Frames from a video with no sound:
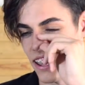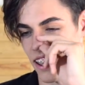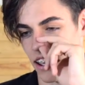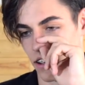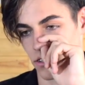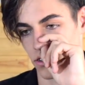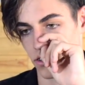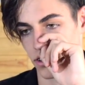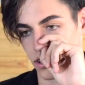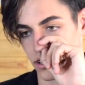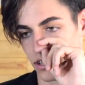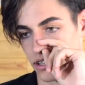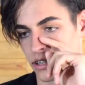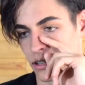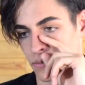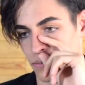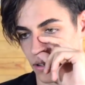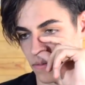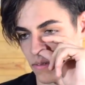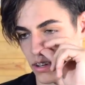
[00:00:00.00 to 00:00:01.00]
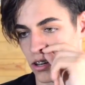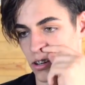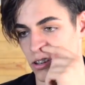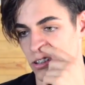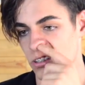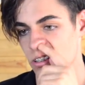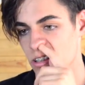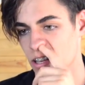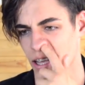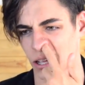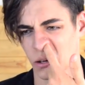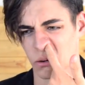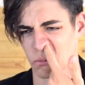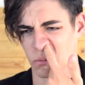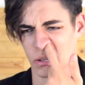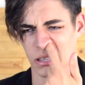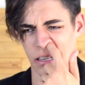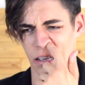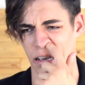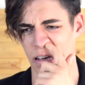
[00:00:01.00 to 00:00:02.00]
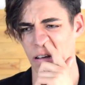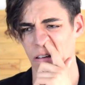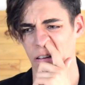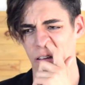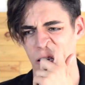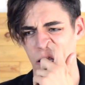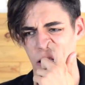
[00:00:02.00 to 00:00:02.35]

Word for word: Yeah, Everyone always thinks I pick my nose. Like, what the hell?